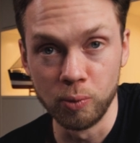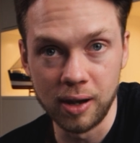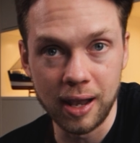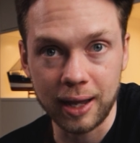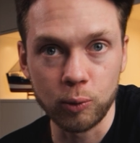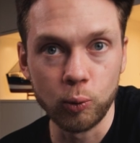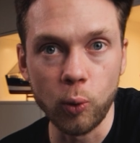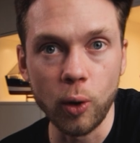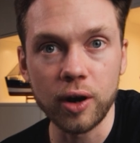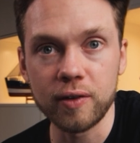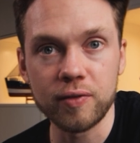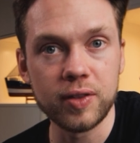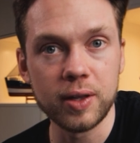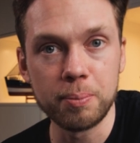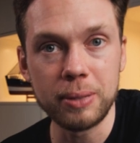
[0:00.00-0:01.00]
like one
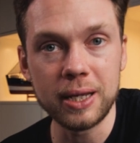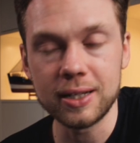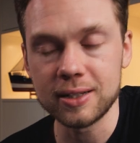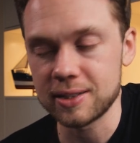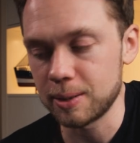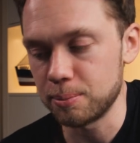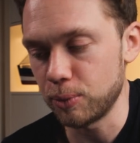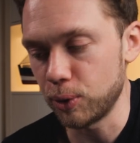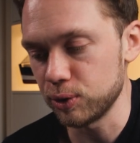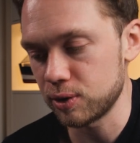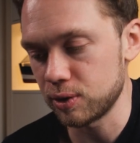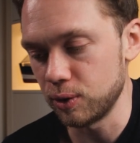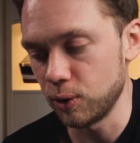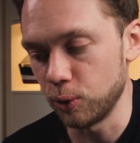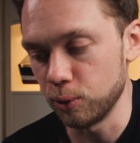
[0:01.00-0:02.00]
of the biggest and
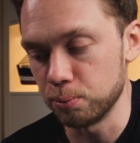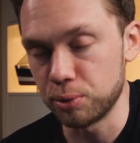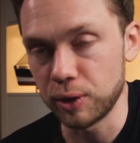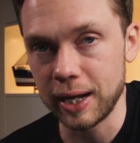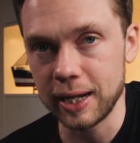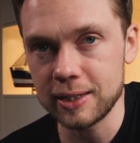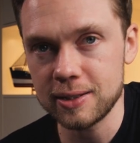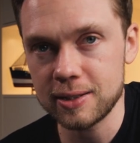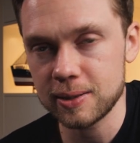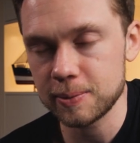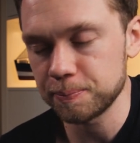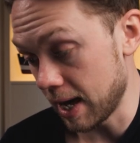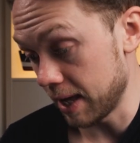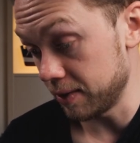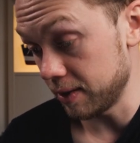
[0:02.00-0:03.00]
most known brands.
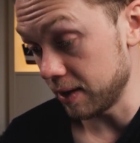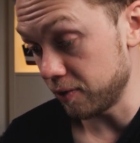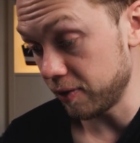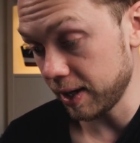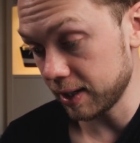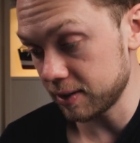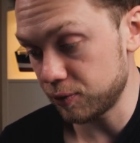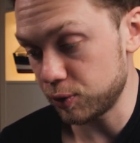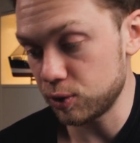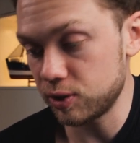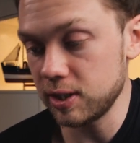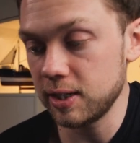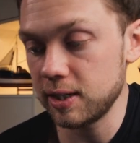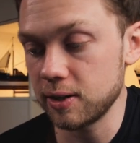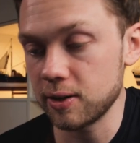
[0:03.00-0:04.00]
And in fact, if you
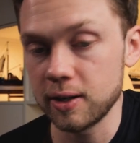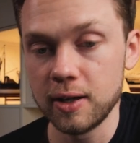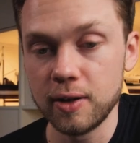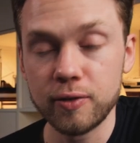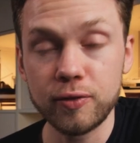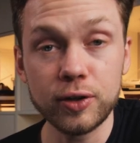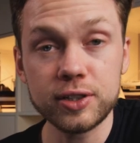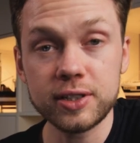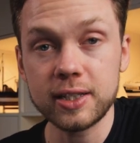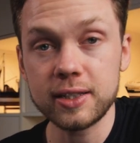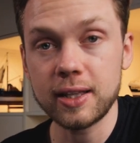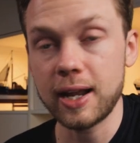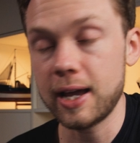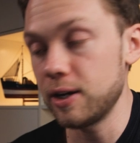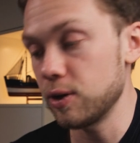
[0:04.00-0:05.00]
see here, first thing
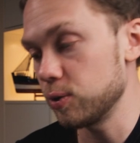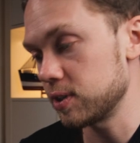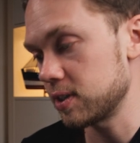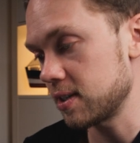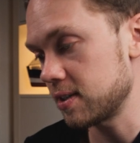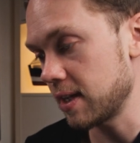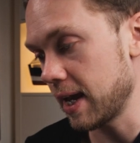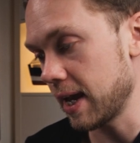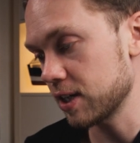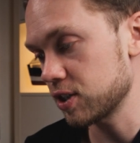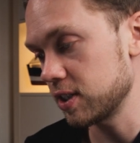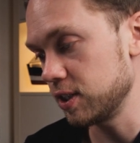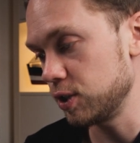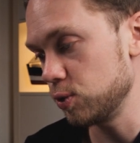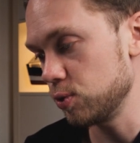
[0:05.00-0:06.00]
that I notice is they
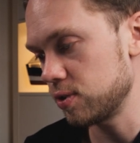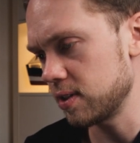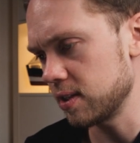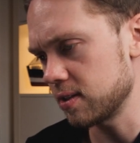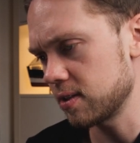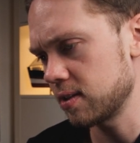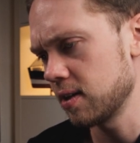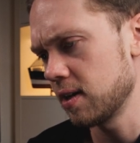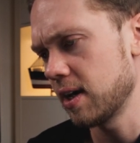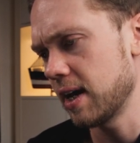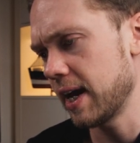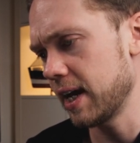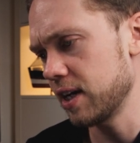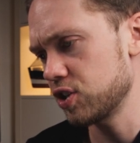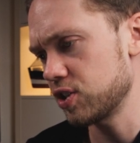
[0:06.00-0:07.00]
actually use this
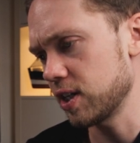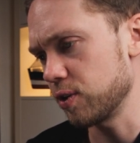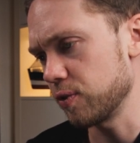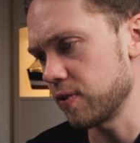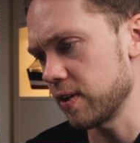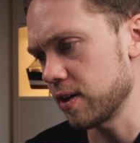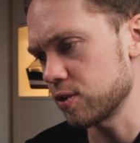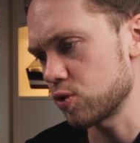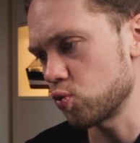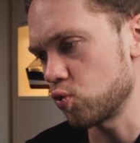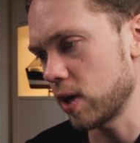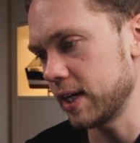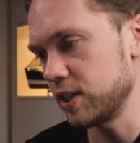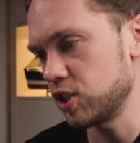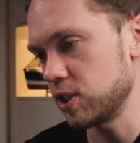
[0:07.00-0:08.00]
hashtag of theirs,
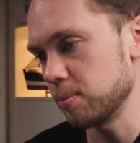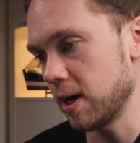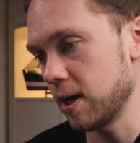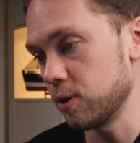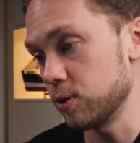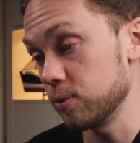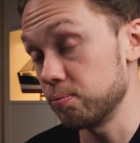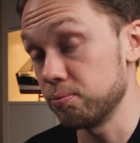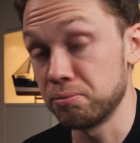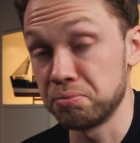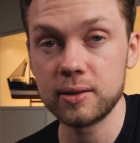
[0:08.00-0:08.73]
Ride Shimano.